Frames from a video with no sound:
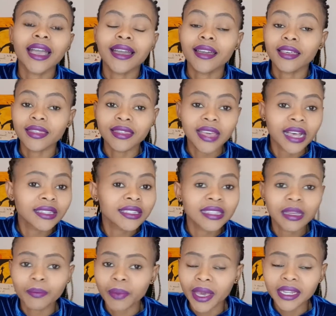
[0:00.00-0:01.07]
And that's
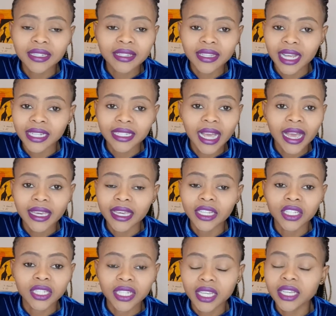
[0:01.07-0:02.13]
the best that I
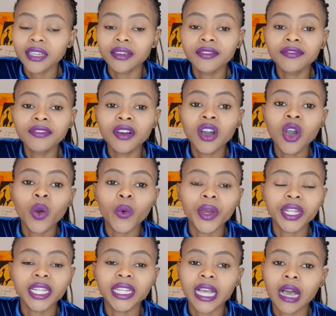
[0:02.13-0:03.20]
can give when
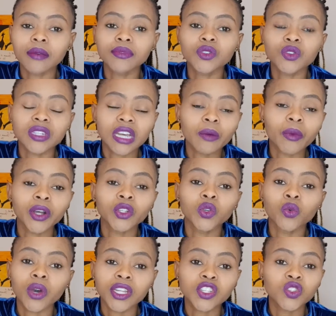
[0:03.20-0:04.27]
it comes to someone who
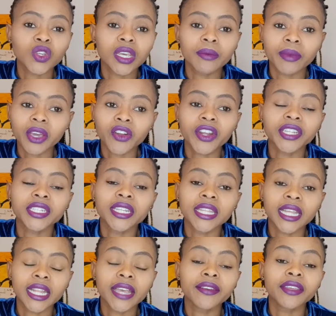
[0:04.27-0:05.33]
wants to immigrate in the
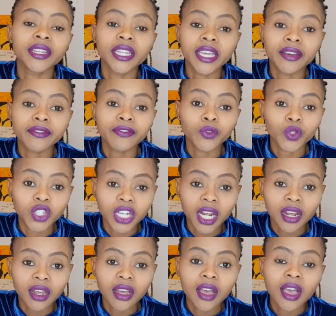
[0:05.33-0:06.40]
near
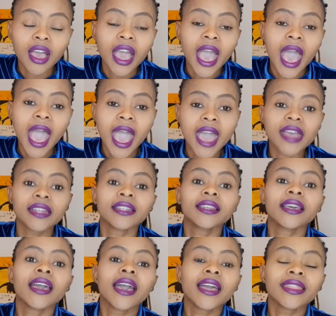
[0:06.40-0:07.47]
future, and
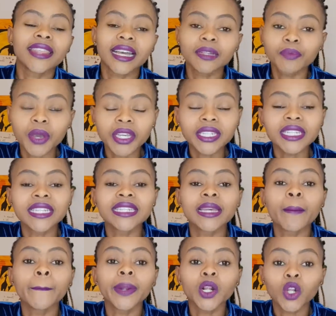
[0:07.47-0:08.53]
that person is
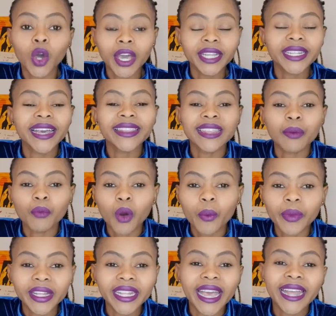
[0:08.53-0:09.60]
employed at the
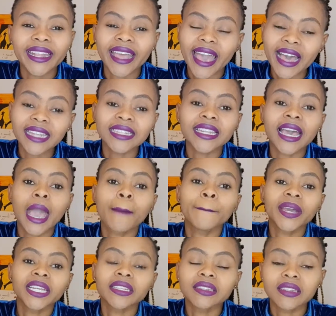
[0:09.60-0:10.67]
moment and has a
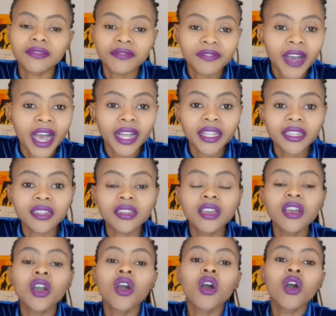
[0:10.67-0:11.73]
pension fund
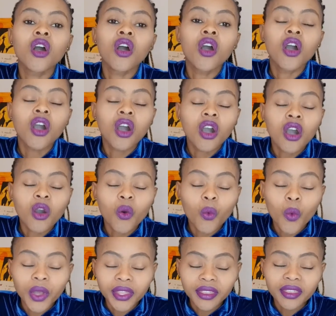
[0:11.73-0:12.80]

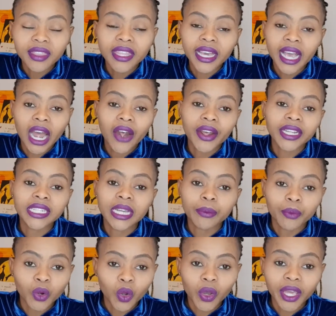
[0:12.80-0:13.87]
with the current
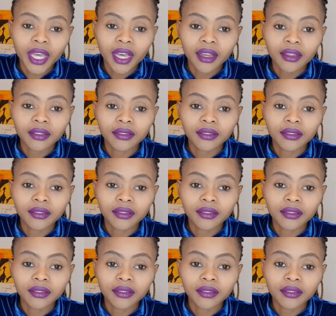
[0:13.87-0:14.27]
employer.